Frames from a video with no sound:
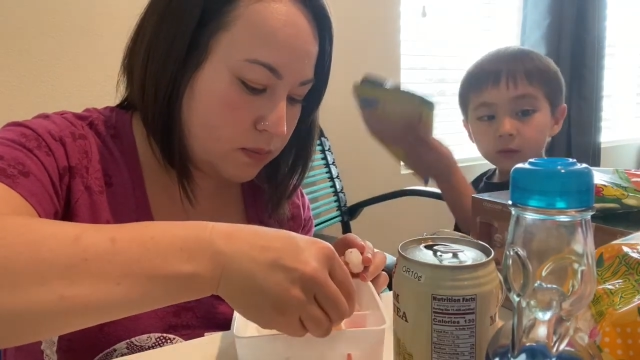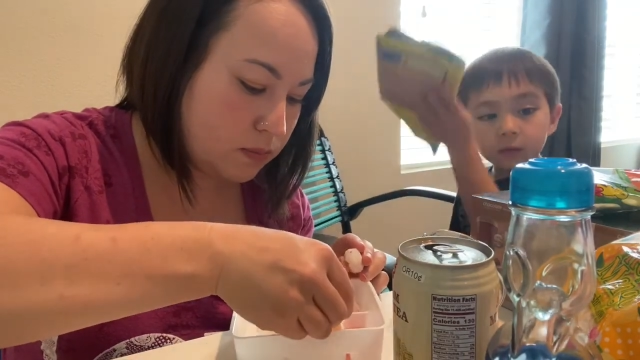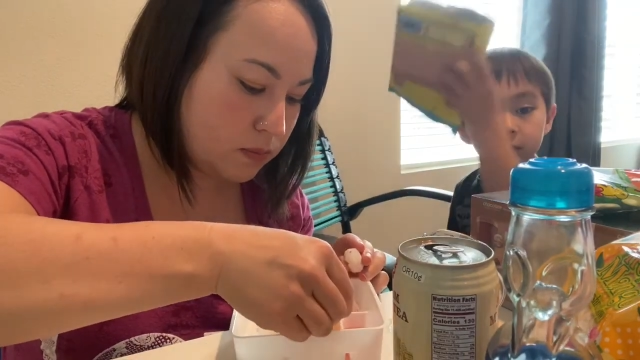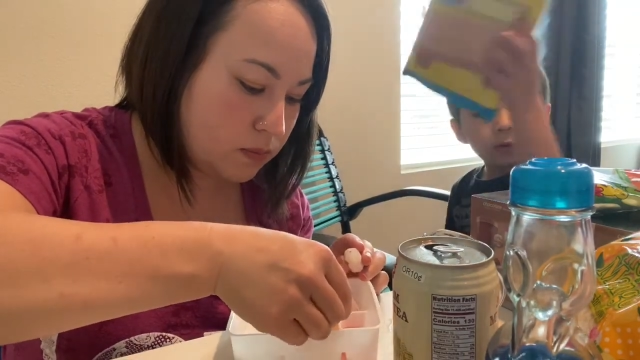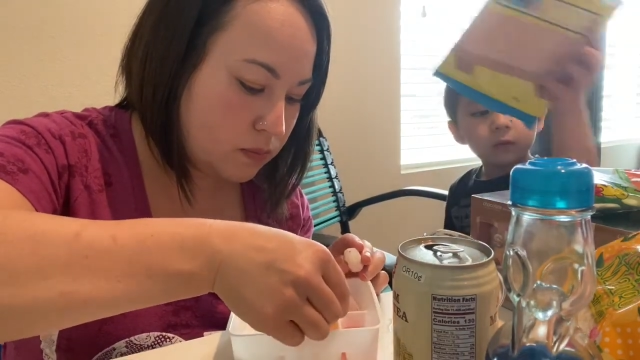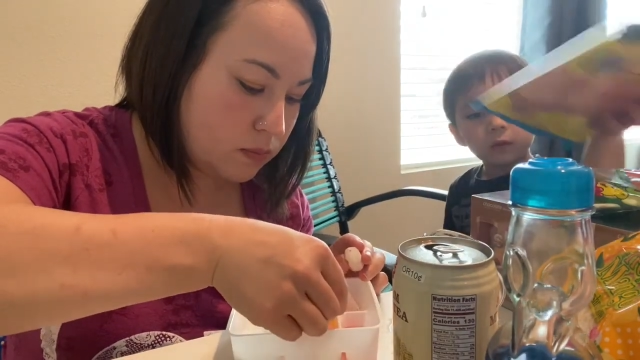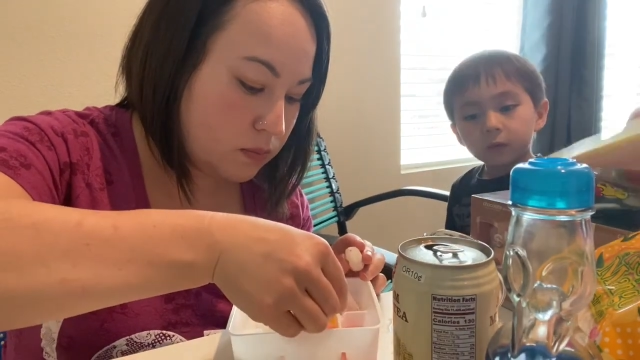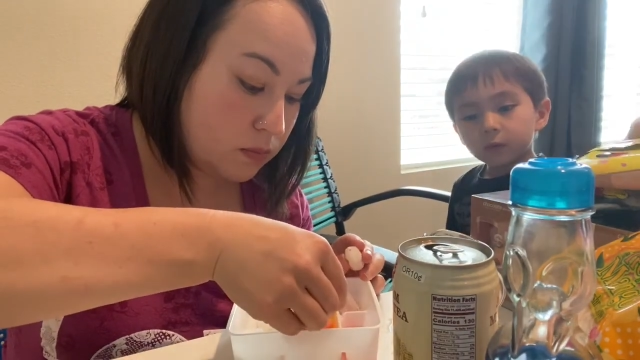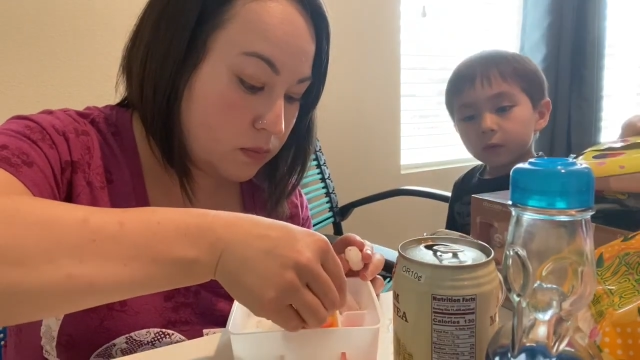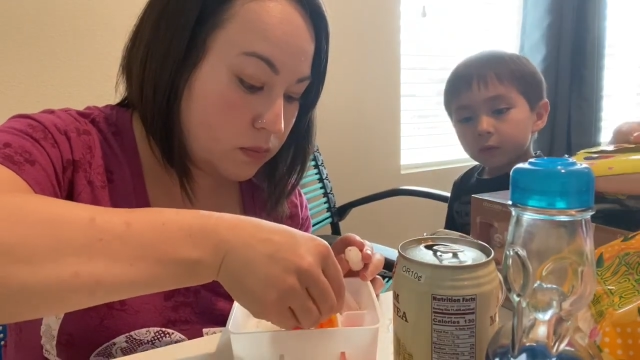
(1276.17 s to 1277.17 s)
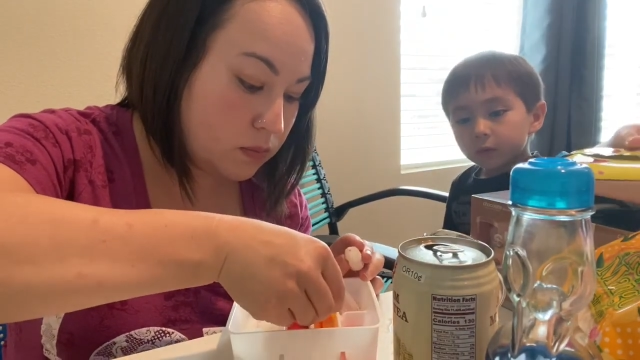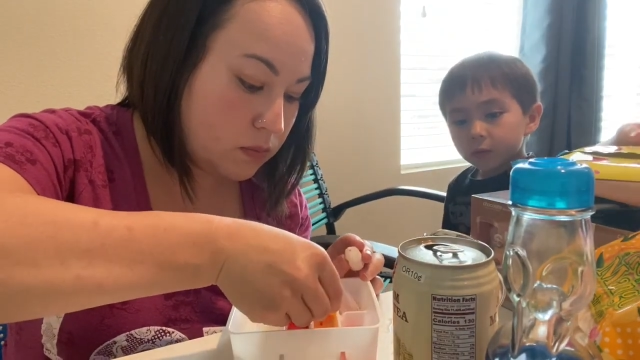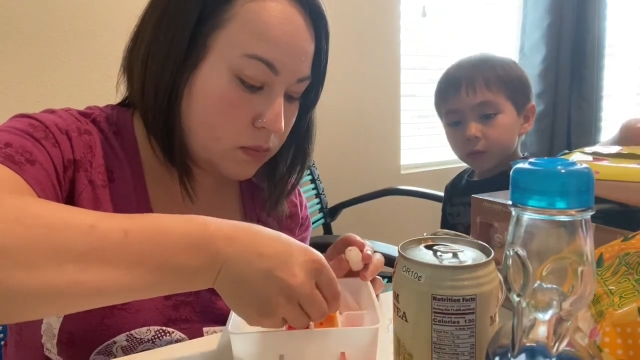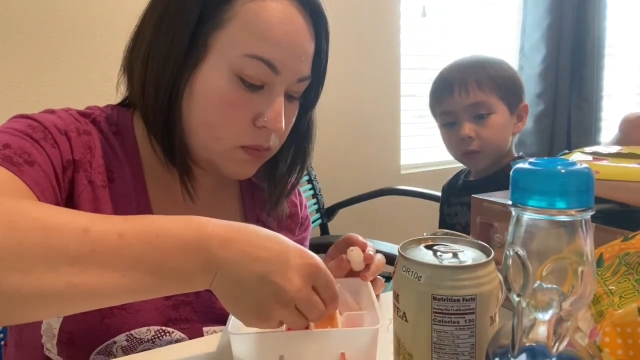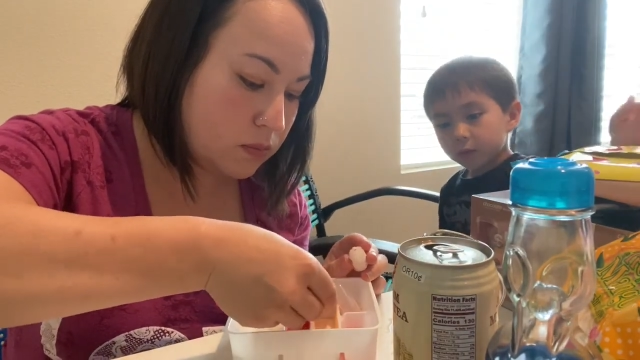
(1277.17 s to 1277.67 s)

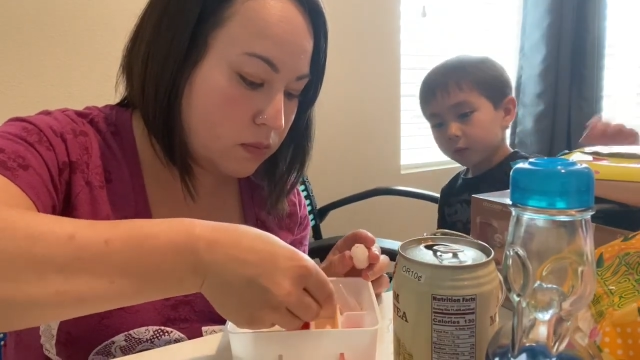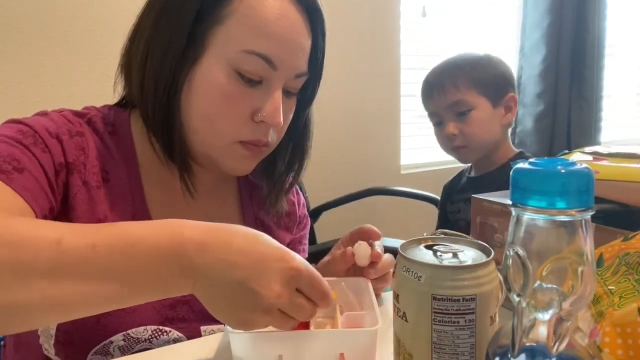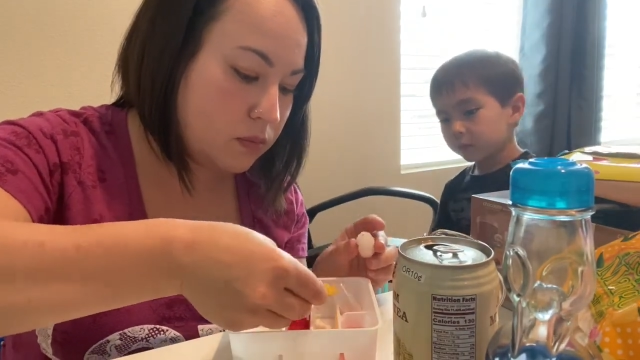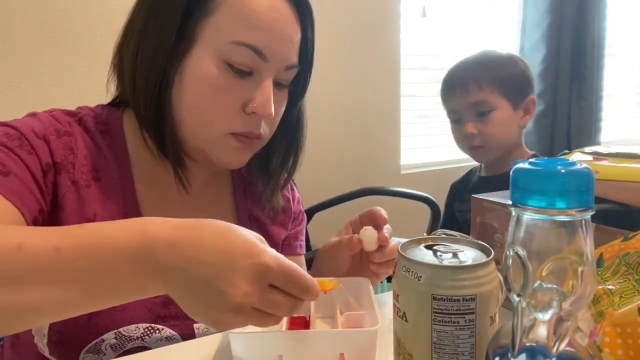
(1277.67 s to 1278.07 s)
No one is speaking in this clip.